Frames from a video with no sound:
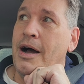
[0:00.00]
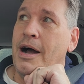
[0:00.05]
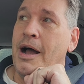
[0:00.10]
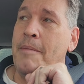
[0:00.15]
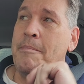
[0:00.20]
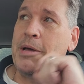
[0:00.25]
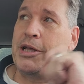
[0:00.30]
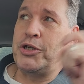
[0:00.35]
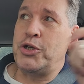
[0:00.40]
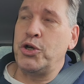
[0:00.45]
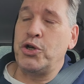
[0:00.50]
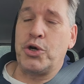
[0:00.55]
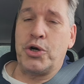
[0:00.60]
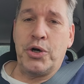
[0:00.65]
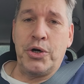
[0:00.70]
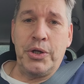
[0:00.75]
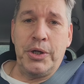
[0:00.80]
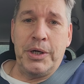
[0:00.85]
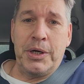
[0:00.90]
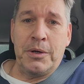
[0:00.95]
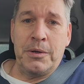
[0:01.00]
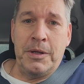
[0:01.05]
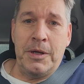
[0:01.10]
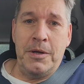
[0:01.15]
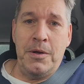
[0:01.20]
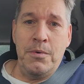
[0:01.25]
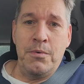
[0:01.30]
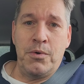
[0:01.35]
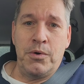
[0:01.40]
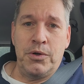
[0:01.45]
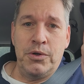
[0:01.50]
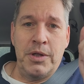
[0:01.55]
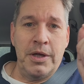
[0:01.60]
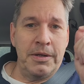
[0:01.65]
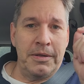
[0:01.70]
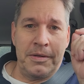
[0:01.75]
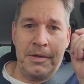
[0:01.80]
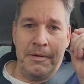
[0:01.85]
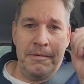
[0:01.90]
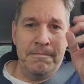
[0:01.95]
I mentioned earlier that
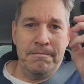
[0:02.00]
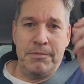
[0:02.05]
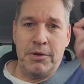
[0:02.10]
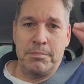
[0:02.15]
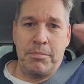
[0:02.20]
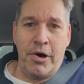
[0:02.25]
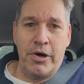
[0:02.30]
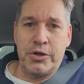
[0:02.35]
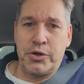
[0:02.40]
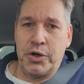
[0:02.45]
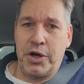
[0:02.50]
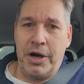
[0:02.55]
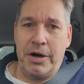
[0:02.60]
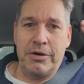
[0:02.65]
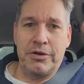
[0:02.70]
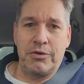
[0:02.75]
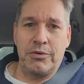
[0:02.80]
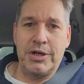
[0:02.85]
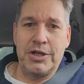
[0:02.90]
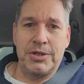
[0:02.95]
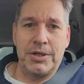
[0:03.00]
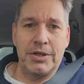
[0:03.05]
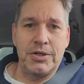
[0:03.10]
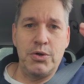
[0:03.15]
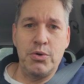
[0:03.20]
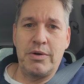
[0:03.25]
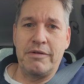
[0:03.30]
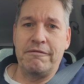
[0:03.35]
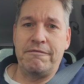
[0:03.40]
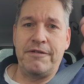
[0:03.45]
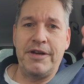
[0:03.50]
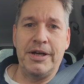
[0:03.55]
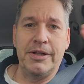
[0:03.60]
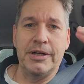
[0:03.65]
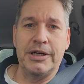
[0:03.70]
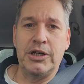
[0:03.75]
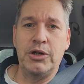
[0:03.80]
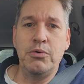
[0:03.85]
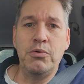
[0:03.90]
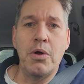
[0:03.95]
the departure characteristics, you can
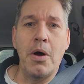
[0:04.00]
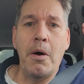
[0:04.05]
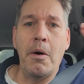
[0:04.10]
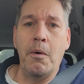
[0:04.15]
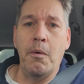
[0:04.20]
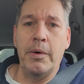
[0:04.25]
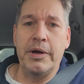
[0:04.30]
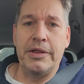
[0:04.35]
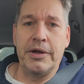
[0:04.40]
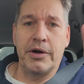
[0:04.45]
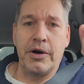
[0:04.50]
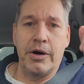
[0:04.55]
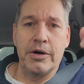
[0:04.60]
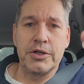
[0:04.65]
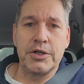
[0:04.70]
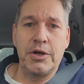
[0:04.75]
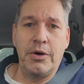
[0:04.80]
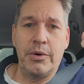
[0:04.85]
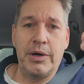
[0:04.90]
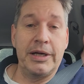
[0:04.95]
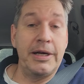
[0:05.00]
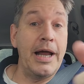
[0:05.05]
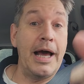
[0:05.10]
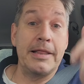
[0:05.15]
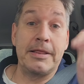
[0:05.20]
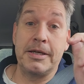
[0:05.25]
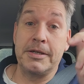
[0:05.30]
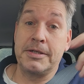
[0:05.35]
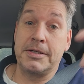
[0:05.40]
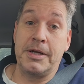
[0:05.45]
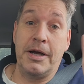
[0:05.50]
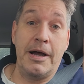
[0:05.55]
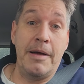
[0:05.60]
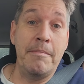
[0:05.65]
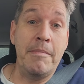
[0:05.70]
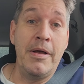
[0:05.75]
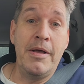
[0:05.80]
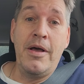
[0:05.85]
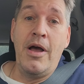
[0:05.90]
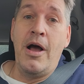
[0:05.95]
feel it. You know when the car's going. Not this
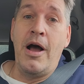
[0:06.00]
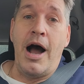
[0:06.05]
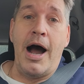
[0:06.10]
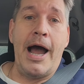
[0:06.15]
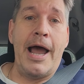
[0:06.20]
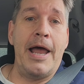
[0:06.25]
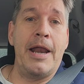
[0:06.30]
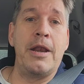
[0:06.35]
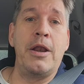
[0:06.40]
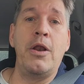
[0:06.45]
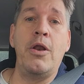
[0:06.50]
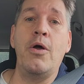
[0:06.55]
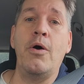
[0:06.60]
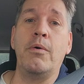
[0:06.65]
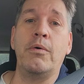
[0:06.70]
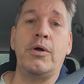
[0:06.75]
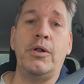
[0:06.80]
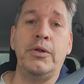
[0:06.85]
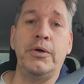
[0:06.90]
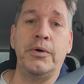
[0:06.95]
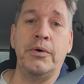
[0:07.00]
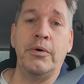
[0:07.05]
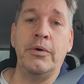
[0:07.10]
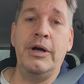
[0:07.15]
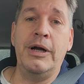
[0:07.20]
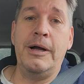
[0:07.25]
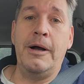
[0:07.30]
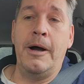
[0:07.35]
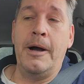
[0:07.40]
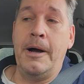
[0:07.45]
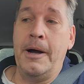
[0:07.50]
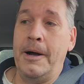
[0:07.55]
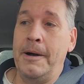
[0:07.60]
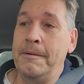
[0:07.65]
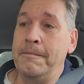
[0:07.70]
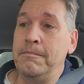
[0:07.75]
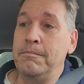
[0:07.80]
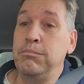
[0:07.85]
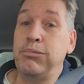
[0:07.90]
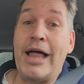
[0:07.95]
time. I had no clue.
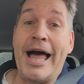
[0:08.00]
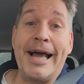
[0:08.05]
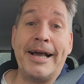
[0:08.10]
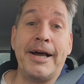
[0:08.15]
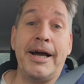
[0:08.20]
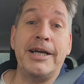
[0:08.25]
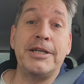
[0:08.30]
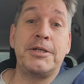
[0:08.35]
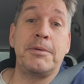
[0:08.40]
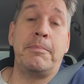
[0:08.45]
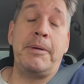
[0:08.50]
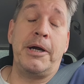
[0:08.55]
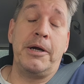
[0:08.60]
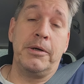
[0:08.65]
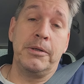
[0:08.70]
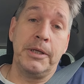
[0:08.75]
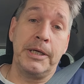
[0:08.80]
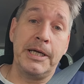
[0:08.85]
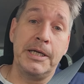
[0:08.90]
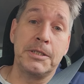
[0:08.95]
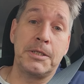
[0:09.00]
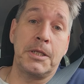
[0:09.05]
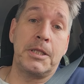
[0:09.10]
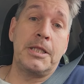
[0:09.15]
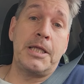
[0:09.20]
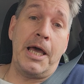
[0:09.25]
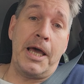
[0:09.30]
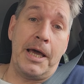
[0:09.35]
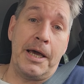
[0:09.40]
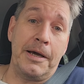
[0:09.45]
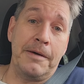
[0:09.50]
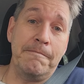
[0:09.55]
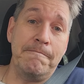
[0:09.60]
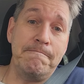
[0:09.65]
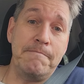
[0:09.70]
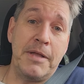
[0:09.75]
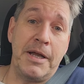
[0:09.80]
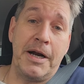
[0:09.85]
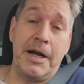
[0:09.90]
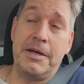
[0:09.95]
Black ice apparently is a thing
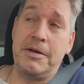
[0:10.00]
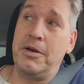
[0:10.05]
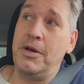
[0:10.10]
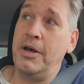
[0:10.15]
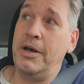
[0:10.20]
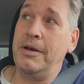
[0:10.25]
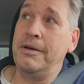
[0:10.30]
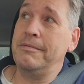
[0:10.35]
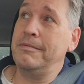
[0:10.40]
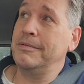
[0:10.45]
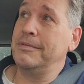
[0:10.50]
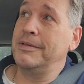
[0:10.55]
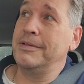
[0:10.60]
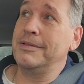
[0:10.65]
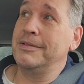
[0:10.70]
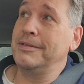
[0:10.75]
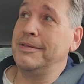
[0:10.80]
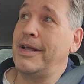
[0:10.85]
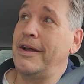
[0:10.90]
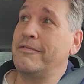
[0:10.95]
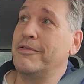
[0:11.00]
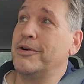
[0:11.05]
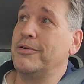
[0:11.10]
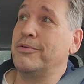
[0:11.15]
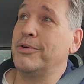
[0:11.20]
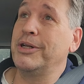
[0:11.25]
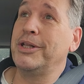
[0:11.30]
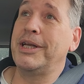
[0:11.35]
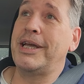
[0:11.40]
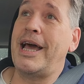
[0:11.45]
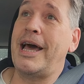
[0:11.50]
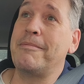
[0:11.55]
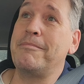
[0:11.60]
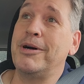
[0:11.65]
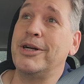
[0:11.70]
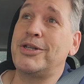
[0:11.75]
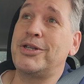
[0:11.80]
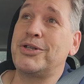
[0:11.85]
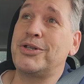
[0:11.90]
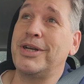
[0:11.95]
that I'd never really had
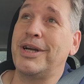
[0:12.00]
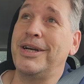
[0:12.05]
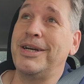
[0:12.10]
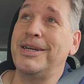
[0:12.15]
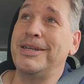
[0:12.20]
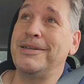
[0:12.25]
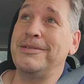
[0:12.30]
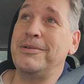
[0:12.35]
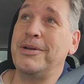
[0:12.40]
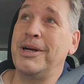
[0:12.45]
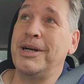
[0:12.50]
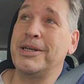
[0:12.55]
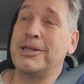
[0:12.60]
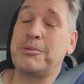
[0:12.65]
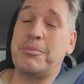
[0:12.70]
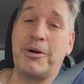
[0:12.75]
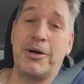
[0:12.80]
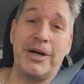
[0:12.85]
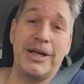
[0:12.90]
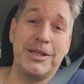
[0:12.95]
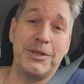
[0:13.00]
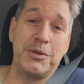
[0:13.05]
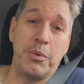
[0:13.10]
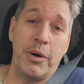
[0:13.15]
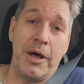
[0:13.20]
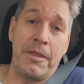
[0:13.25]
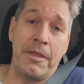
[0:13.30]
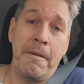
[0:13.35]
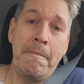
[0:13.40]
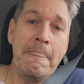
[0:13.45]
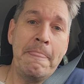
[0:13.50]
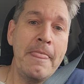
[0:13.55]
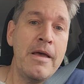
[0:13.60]
much experience with.